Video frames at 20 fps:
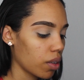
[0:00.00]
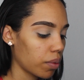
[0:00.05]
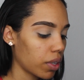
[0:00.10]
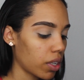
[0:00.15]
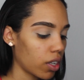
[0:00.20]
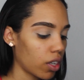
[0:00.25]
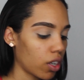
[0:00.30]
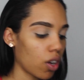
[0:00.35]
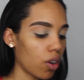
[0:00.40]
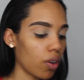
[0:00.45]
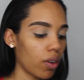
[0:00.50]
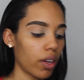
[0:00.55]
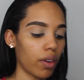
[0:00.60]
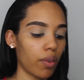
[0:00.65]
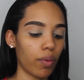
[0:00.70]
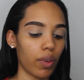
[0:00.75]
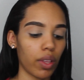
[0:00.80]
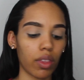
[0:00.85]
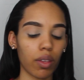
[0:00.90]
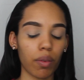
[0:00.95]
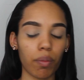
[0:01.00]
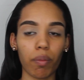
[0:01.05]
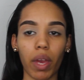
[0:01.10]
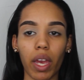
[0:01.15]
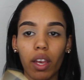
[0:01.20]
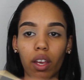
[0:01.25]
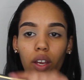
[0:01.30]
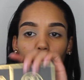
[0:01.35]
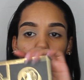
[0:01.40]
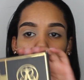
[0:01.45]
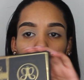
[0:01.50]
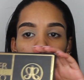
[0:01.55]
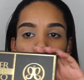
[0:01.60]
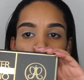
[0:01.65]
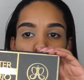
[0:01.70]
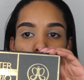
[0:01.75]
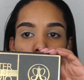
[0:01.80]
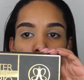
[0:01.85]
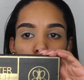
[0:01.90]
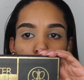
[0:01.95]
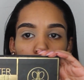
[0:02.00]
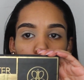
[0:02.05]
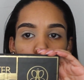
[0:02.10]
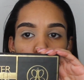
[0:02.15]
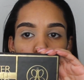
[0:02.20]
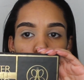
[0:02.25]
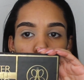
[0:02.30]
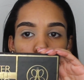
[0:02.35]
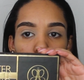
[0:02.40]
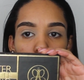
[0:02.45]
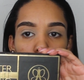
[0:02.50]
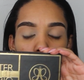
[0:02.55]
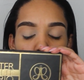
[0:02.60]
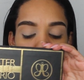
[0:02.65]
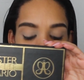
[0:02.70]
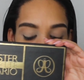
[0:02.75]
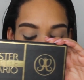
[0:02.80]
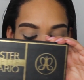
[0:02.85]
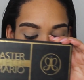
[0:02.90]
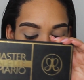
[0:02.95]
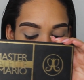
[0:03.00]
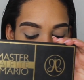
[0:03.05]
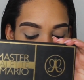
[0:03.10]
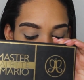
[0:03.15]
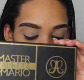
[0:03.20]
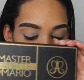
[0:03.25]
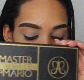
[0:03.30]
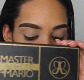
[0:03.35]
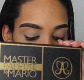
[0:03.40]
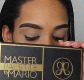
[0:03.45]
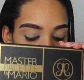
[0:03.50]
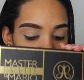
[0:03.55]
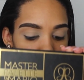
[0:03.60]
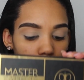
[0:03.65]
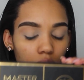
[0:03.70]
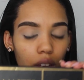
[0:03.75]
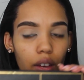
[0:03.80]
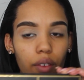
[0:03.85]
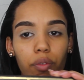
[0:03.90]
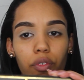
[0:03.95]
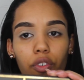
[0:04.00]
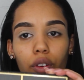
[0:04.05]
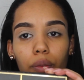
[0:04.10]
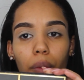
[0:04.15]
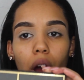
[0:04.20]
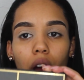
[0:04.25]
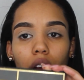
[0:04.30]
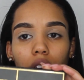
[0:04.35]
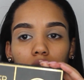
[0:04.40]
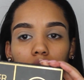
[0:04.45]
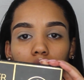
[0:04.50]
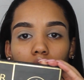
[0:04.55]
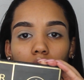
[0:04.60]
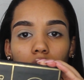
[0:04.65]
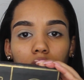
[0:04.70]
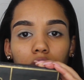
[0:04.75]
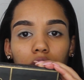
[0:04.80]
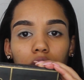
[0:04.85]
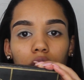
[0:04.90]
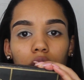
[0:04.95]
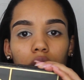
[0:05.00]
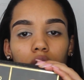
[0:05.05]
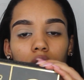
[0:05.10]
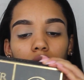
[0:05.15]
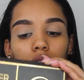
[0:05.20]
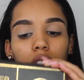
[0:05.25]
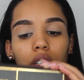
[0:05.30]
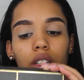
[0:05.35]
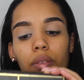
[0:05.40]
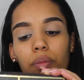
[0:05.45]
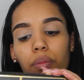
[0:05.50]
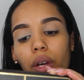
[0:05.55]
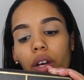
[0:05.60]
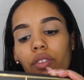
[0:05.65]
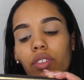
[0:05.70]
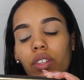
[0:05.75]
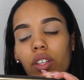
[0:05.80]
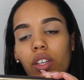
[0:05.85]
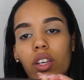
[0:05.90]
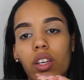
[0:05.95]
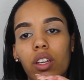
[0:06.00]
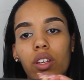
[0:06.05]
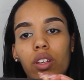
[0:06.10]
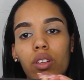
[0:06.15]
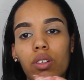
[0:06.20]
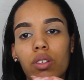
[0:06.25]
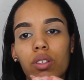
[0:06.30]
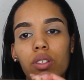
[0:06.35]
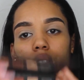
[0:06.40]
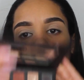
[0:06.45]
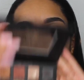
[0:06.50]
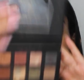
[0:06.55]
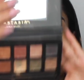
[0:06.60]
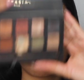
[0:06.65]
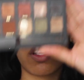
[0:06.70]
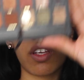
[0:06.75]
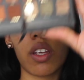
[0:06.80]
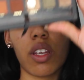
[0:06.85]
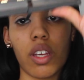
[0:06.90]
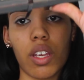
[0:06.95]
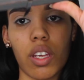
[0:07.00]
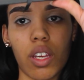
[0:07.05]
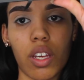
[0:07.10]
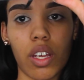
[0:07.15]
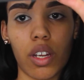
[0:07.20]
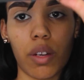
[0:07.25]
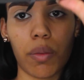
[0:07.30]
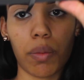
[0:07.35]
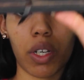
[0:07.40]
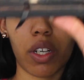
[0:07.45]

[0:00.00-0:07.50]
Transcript: I'm going to go in with the Makeup by Mario palette from Anastasia, Beverly Hills. And I'm